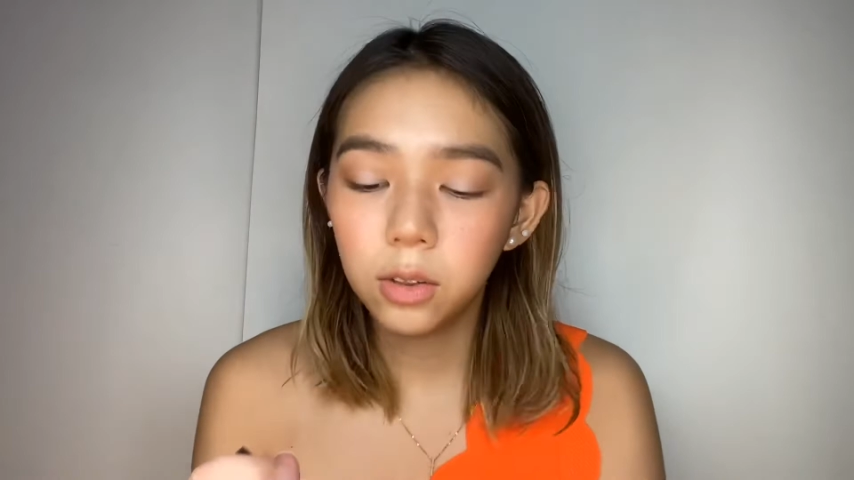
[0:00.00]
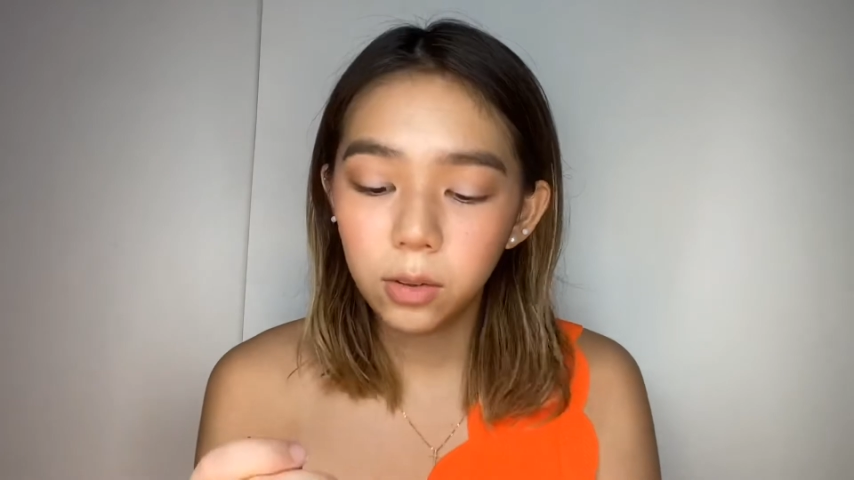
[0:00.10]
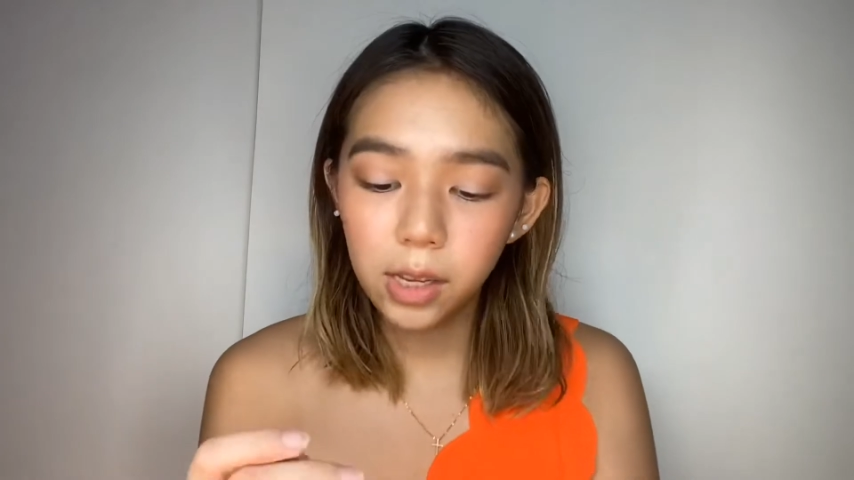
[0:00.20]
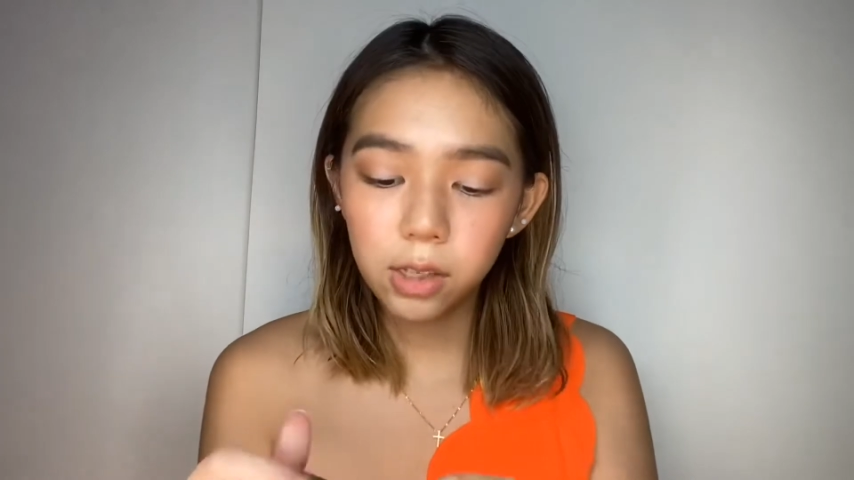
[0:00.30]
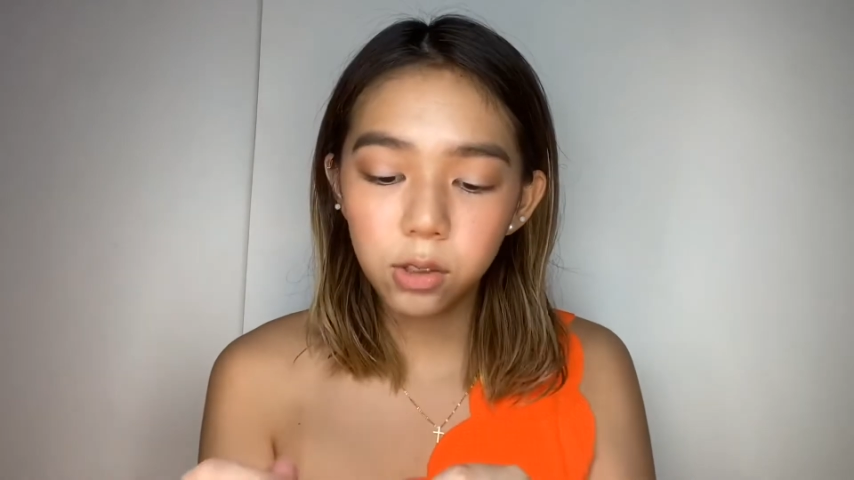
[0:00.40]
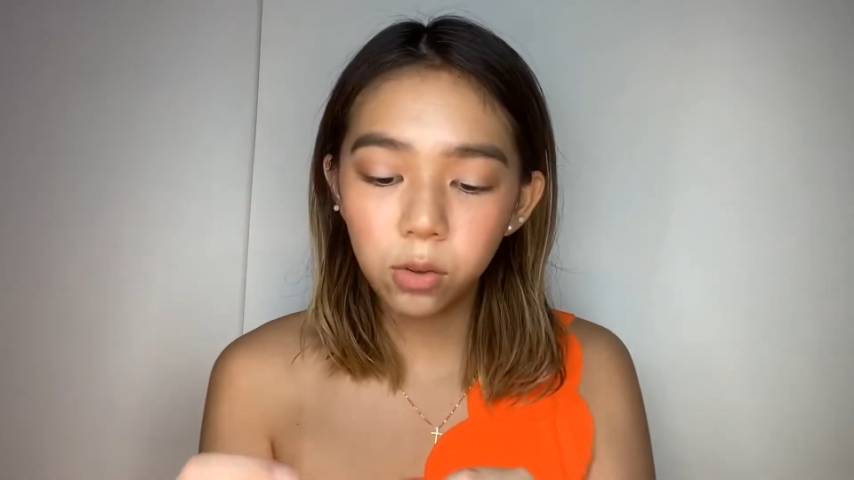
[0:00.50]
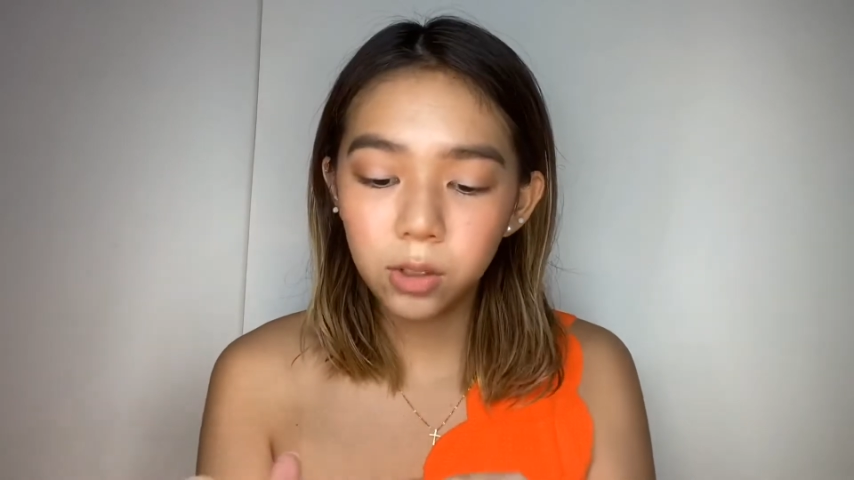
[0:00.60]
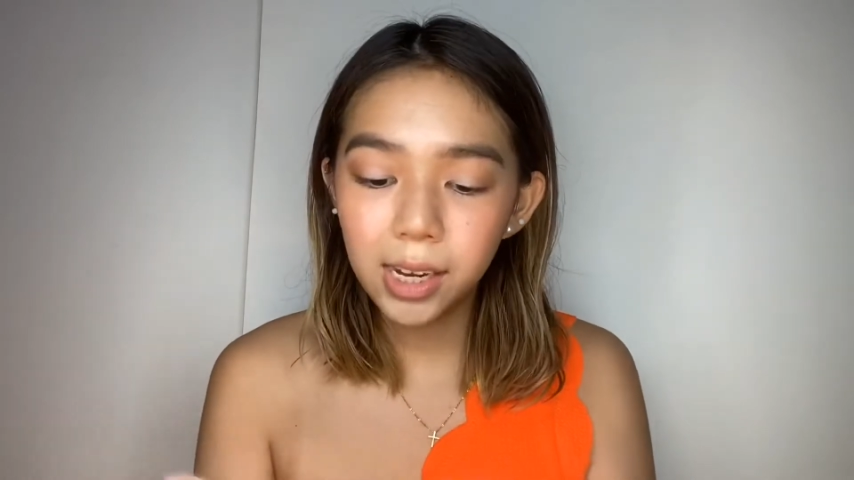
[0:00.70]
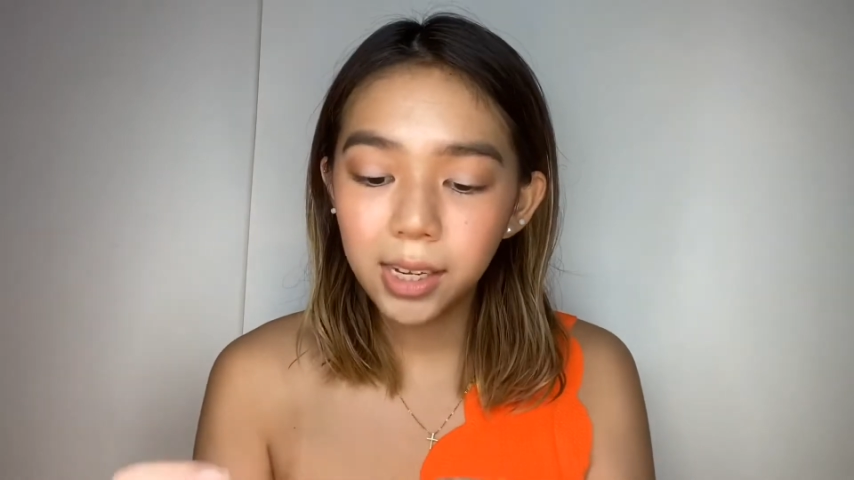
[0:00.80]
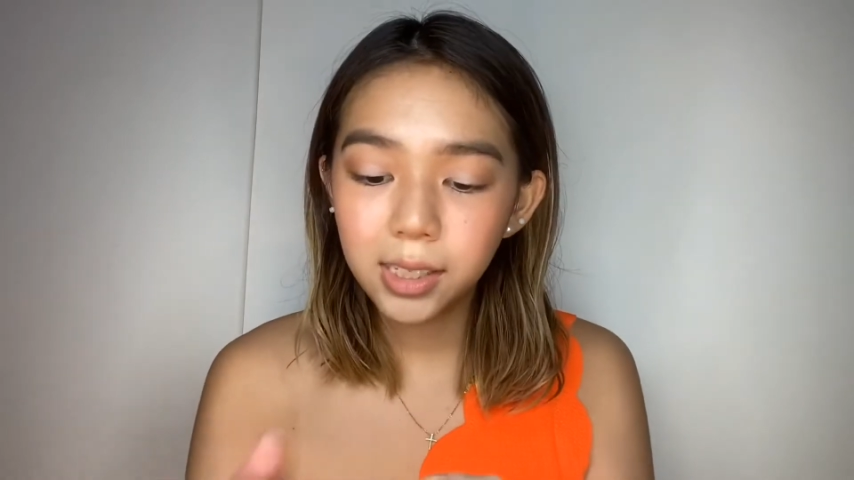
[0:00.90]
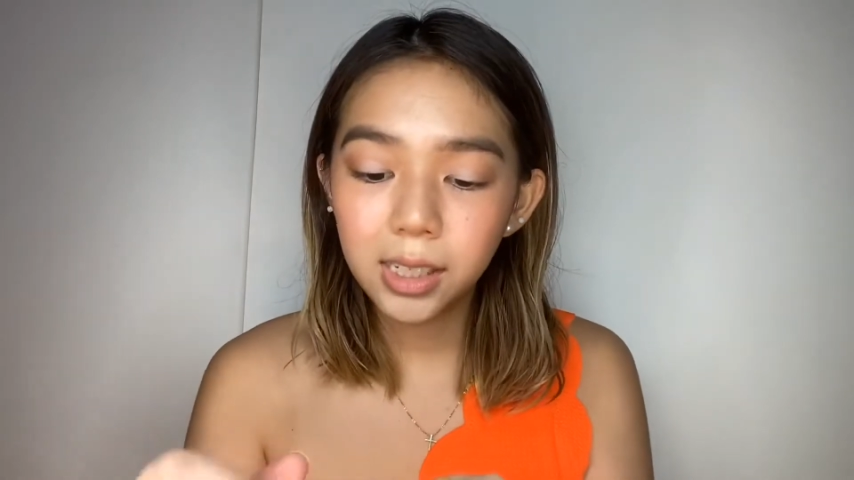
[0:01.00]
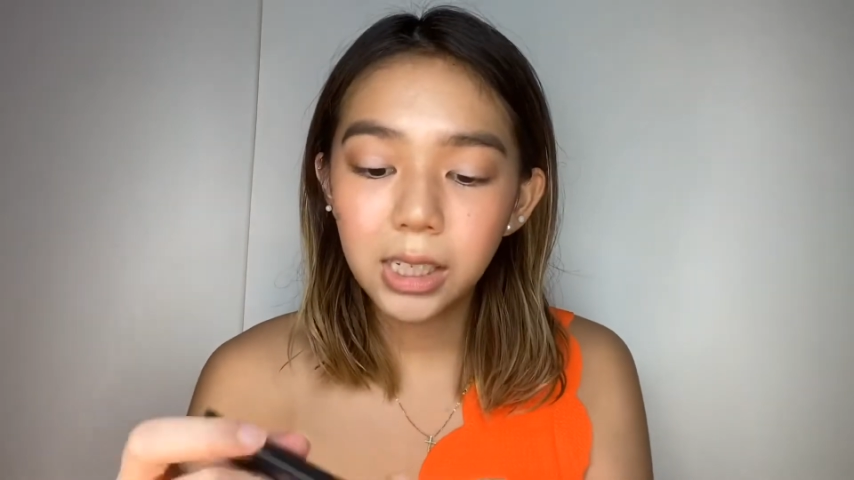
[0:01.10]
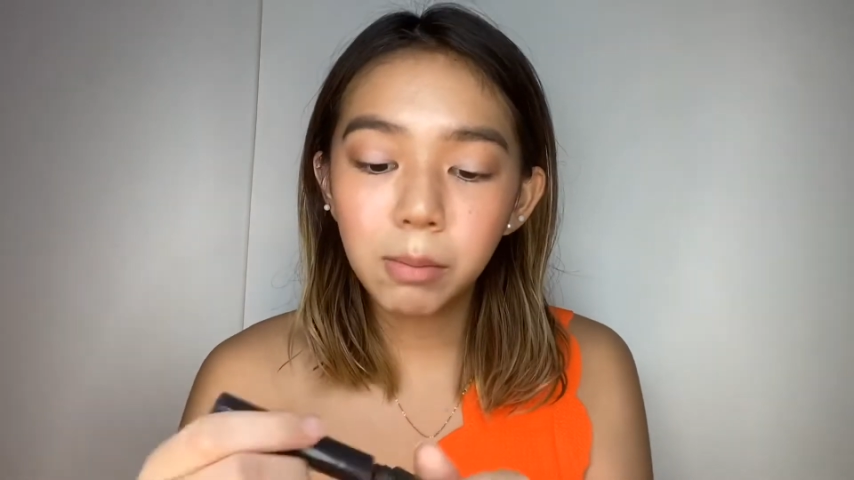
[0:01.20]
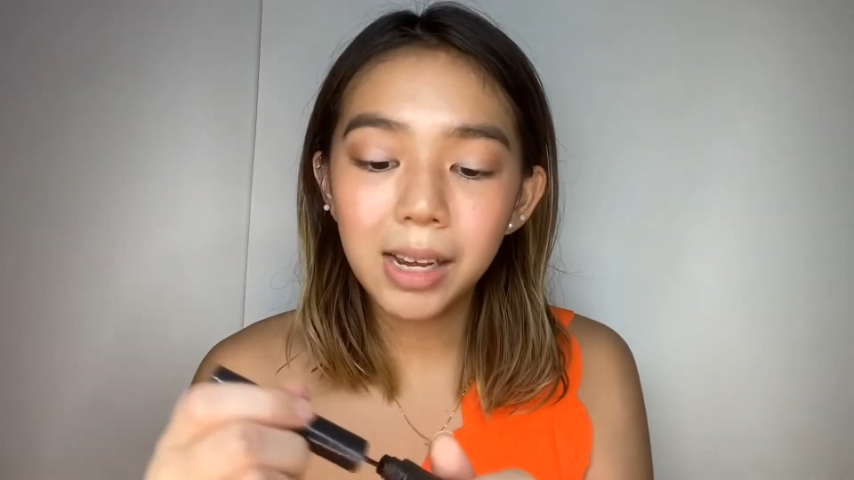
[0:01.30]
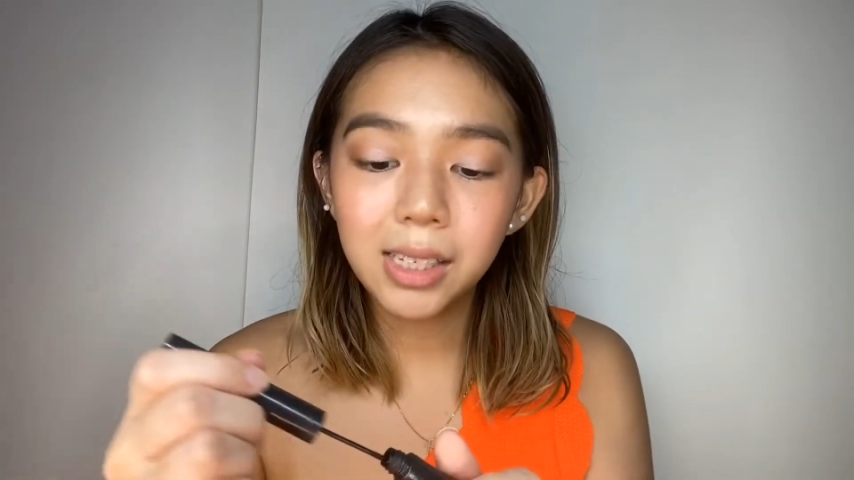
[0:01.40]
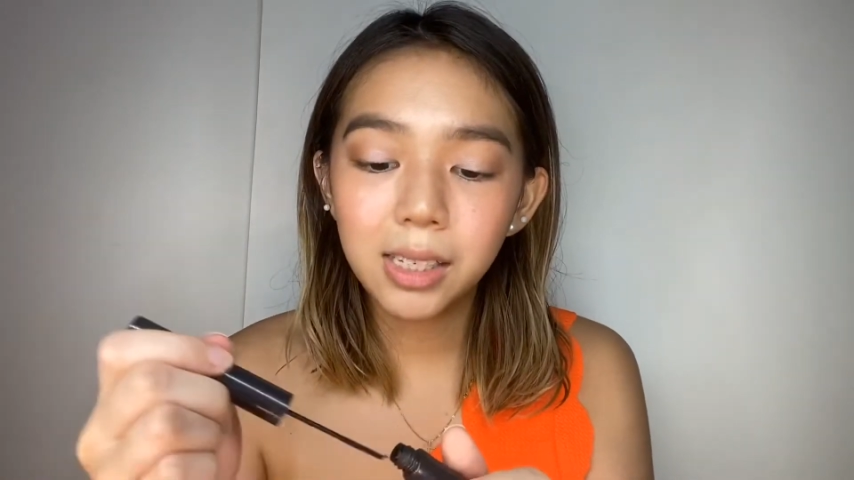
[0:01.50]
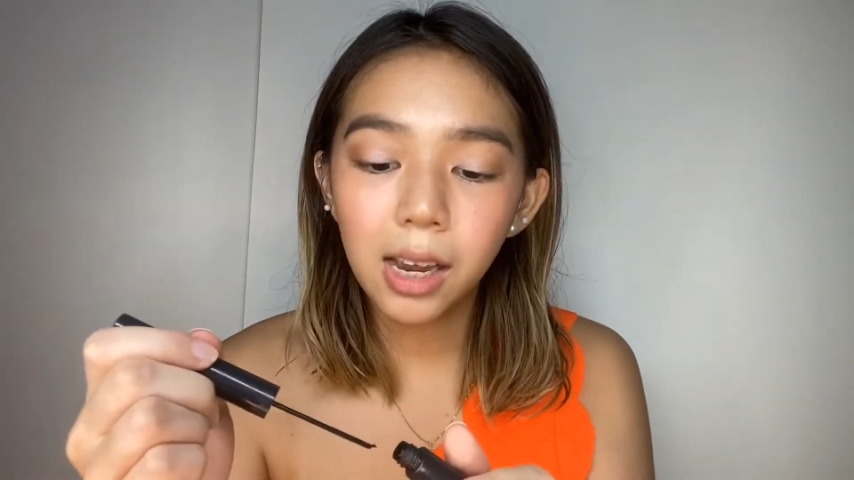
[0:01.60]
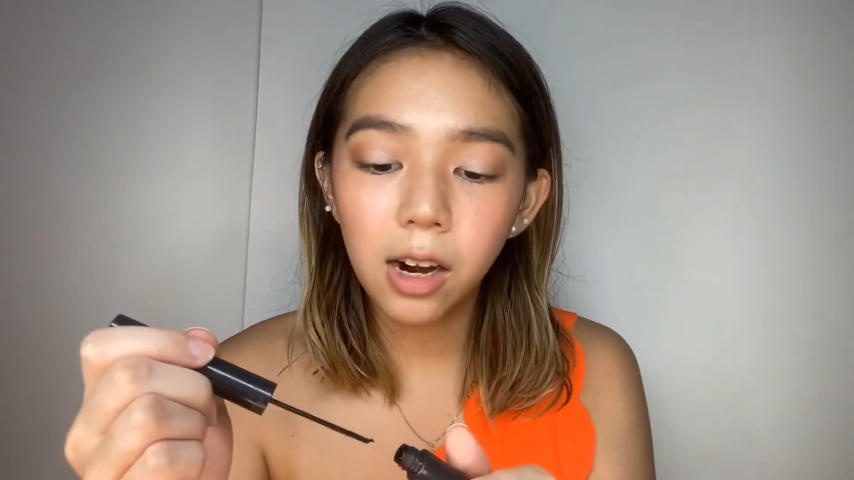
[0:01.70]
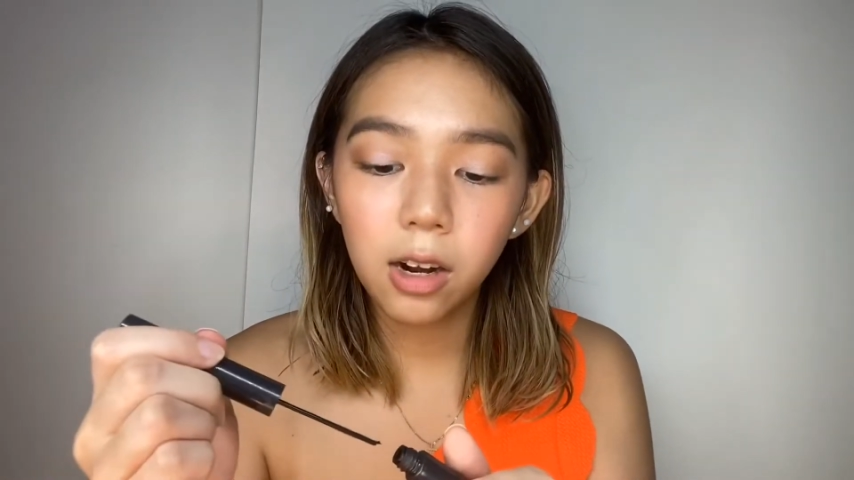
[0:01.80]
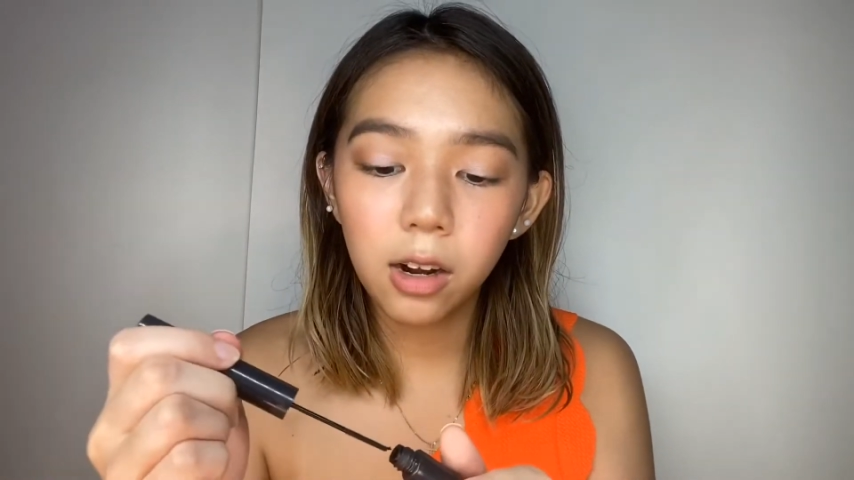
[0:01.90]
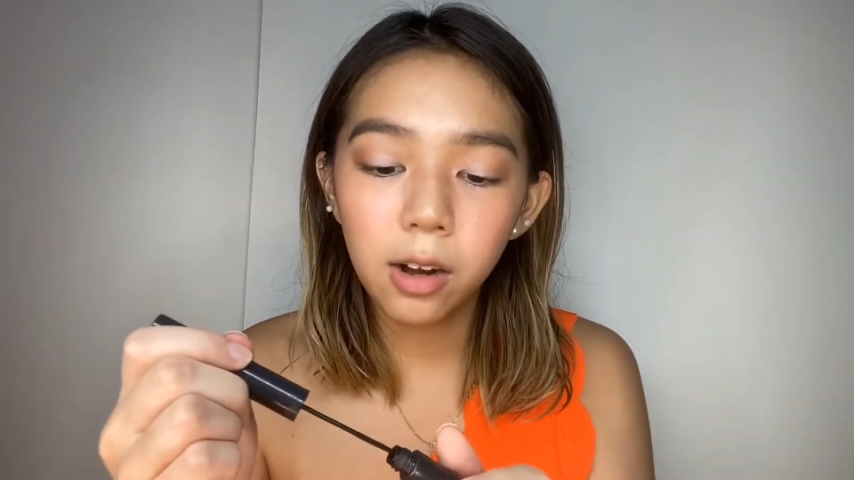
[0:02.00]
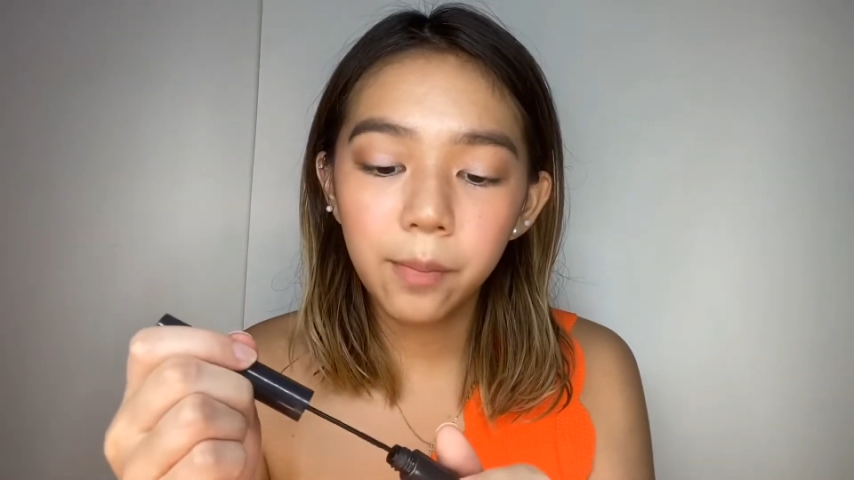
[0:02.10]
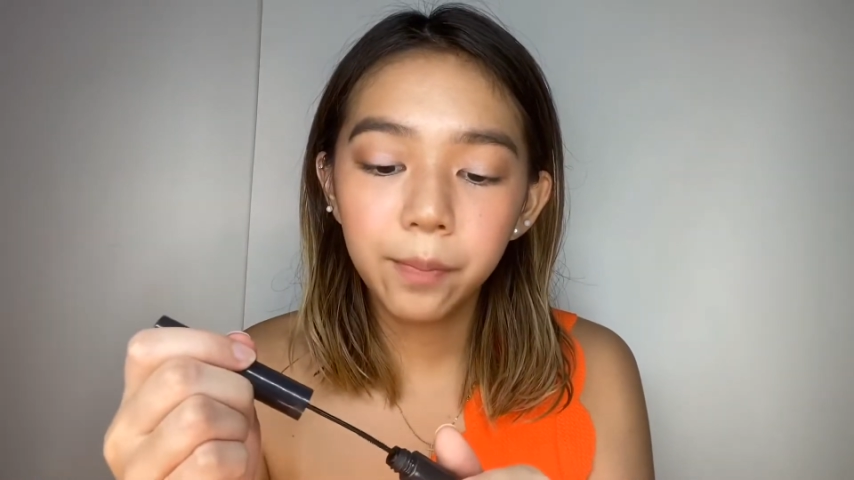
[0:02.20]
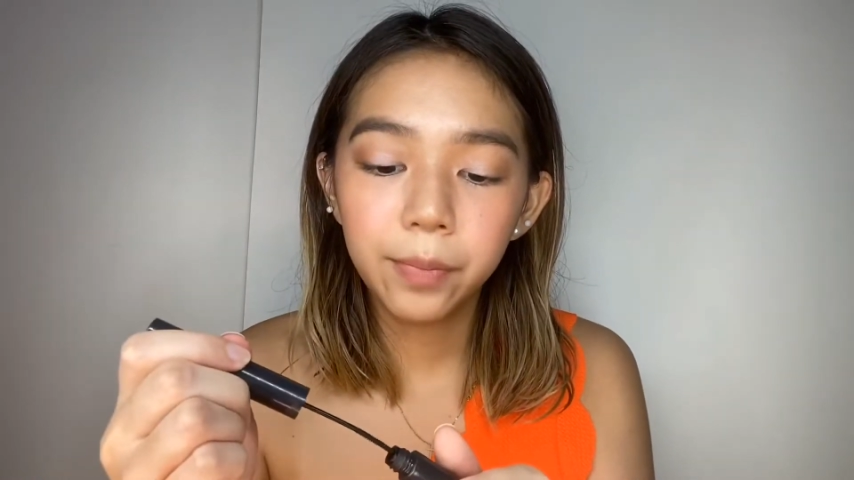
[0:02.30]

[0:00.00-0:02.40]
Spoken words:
Okay, so next is mascara.